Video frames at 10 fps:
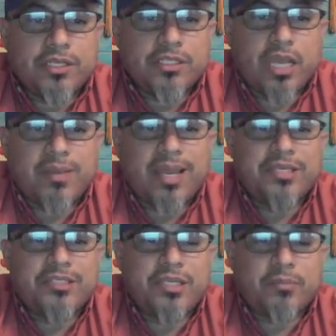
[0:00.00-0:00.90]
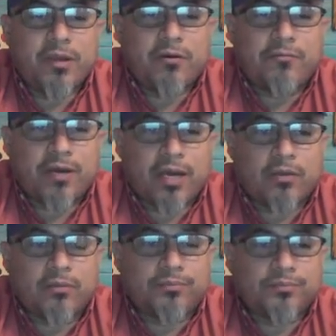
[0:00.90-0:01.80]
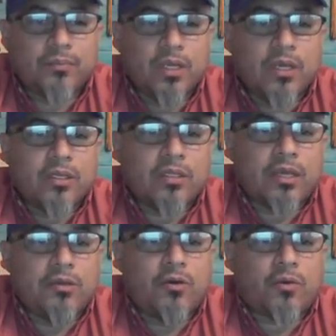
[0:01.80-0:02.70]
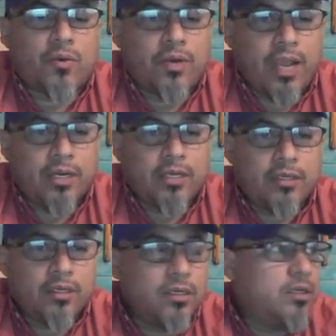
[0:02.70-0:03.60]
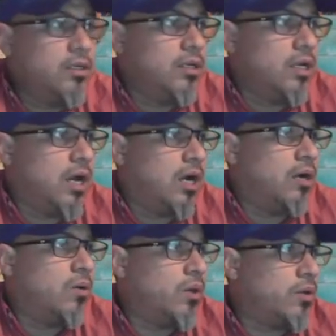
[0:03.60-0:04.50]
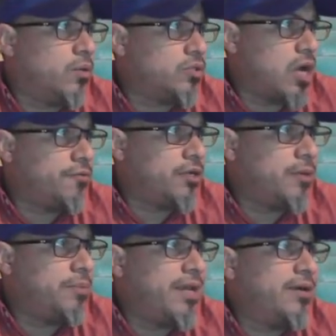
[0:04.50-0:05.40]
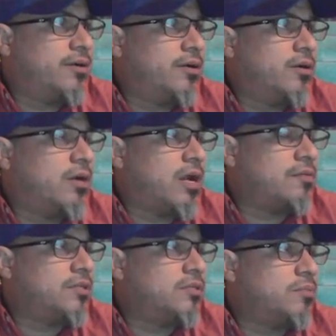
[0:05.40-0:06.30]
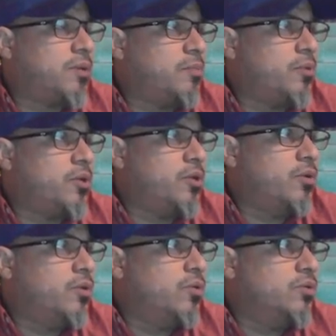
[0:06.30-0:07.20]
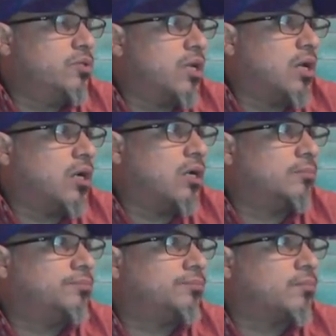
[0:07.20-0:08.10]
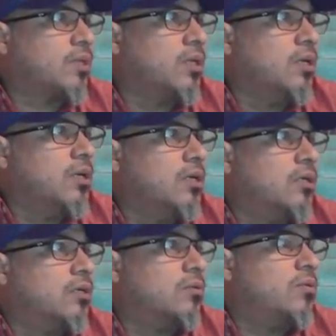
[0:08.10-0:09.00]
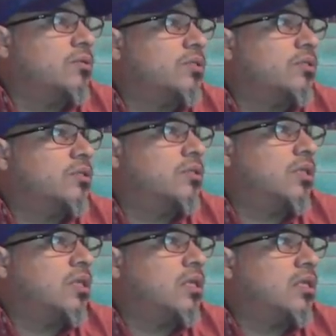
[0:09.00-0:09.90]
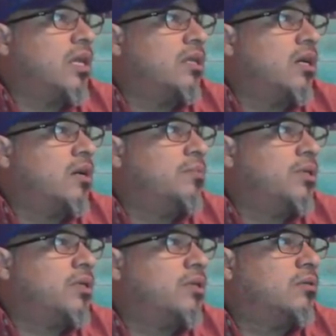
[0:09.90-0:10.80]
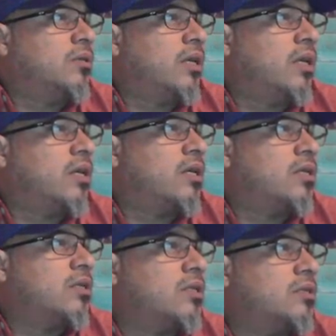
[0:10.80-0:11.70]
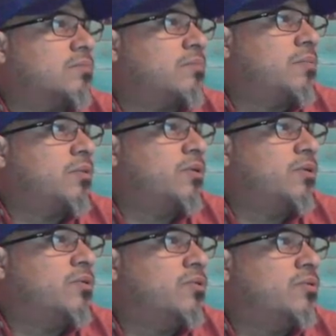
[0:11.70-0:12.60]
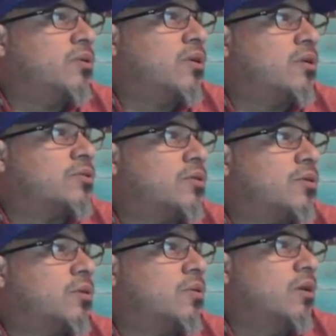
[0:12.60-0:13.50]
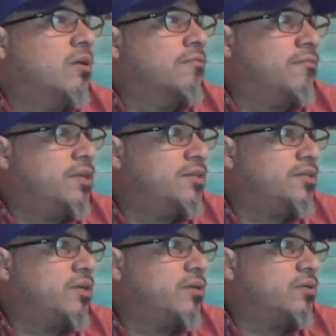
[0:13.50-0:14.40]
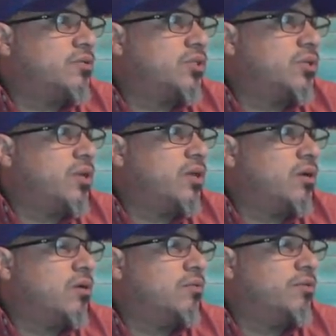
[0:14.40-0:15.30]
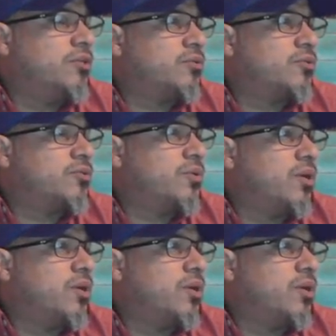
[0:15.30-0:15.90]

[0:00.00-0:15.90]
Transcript: the very same HTML file that you created, whether it was Coffee Cup Editor. I've seen some people use what was it, GitHub, and people use also Visual Studio.